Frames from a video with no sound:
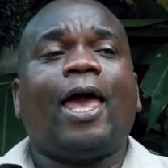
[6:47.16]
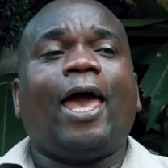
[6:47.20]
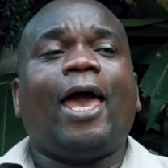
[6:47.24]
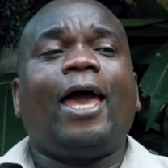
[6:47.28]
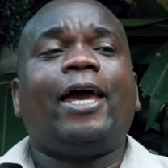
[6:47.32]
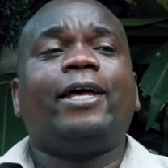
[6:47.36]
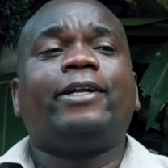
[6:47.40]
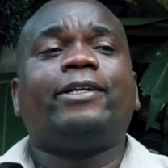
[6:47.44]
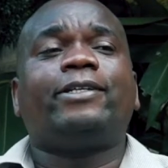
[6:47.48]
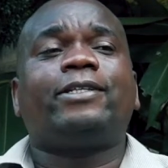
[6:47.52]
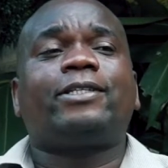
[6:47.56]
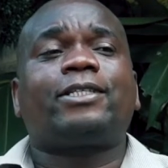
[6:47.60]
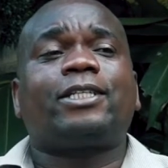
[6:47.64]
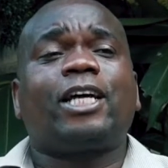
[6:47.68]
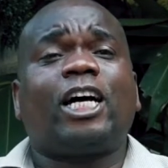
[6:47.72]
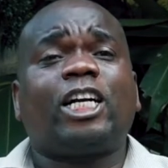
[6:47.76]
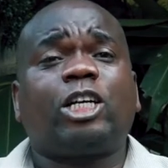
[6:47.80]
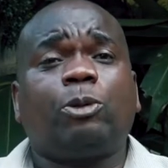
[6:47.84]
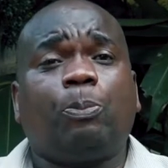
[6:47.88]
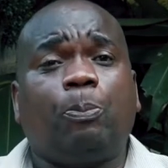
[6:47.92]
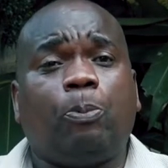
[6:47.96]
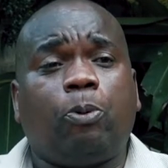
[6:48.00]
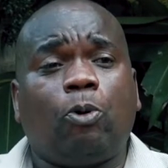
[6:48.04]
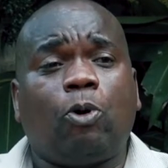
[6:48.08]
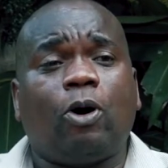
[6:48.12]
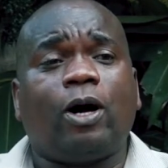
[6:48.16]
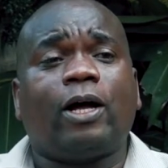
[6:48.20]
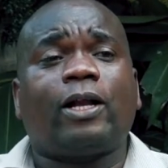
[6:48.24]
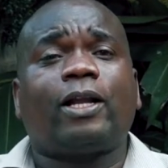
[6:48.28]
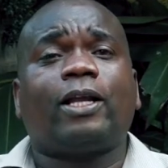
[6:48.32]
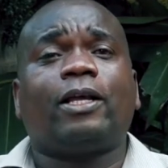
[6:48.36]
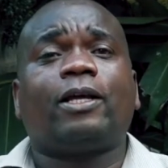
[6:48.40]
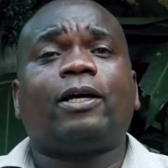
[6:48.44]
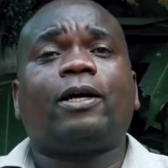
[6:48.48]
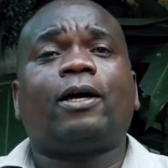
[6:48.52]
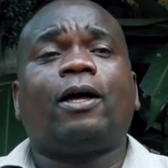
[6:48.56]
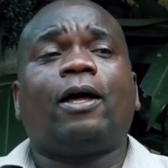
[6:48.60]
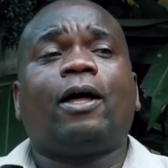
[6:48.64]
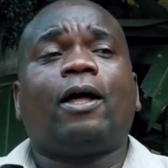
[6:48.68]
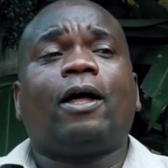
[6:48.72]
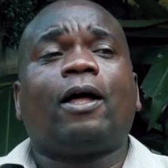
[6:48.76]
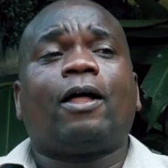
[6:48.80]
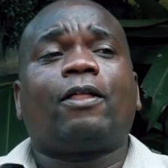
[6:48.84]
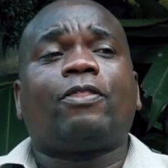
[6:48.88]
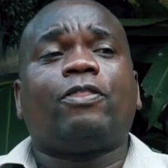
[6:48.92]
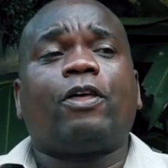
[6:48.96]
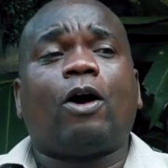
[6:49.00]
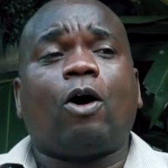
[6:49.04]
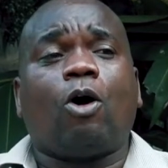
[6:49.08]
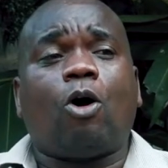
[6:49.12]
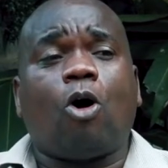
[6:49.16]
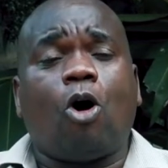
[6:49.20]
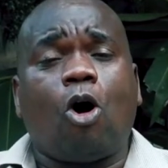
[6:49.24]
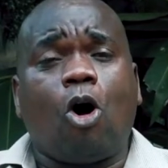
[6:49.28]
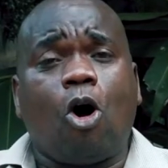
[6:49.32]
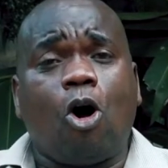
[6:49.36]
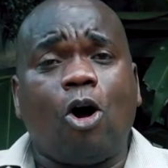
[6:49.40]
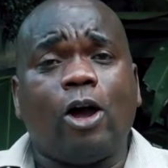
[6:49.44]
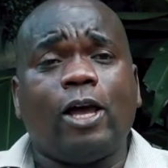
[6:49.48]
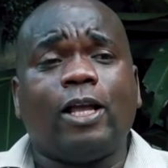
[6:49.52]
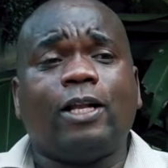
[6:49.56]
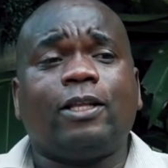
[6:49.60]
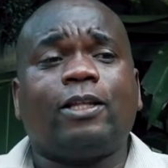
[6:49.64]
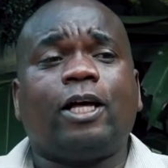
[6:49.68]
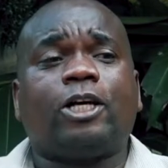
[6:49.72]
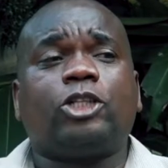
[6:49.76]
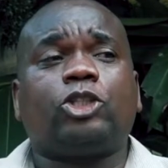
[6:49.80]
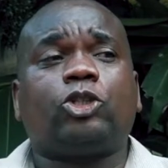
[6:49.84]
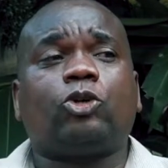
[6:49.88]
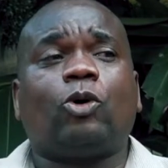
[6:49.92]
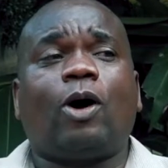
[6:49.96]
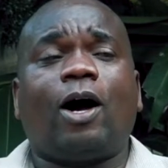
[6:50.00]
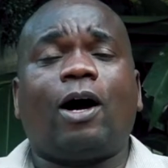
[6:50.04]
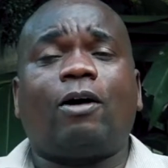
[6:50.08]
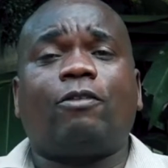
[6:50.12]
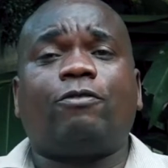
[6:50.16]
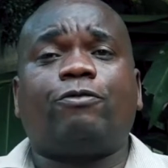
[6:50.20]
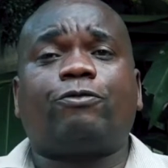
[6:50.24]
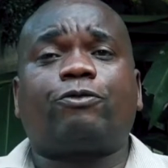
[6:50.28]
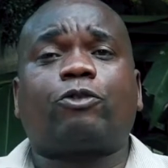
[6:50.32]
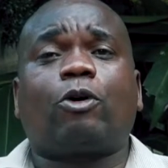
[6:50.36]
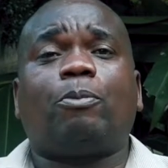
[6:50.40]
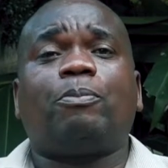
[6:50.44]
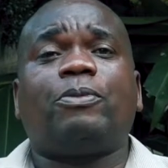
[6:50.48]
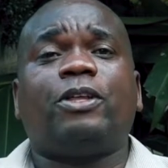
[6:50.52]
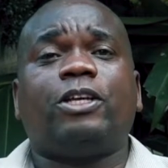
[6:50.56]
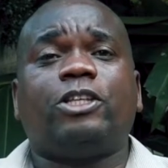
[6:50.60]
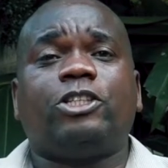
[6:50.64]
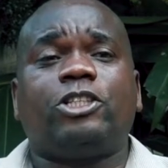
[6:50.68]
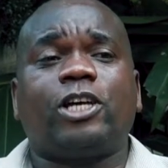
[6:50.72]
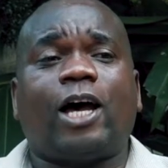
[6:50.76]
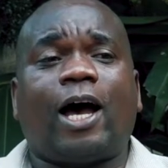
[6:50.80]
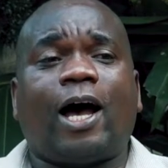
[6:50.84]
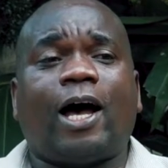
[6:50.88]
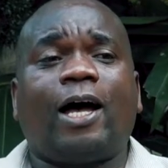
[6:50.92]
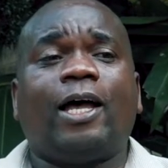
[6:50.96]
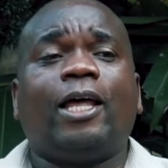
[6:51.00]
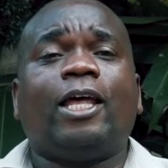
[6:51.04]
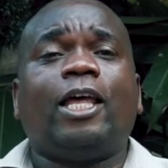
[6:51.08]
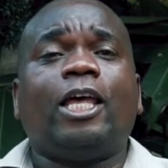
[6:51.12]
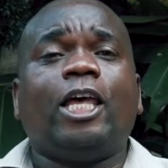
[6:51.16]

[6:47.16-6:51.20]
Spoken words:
and start pouring the oil that you have from the jar